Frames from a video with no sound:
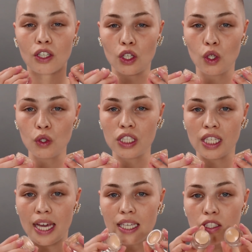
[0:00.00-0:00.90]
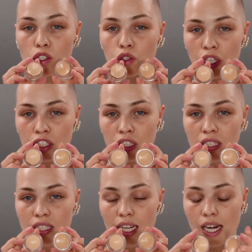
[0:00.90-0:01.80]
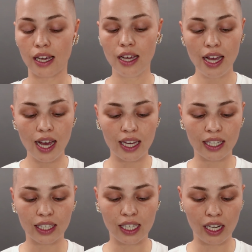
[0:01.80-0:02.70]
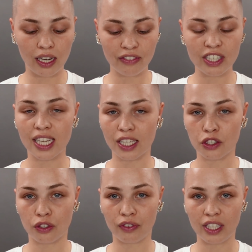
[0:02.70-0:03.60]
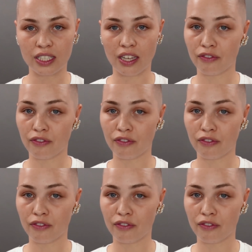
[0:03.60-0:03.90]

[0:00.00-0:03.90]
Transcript: Glossier Stretch Concealer, and I love the texture of these.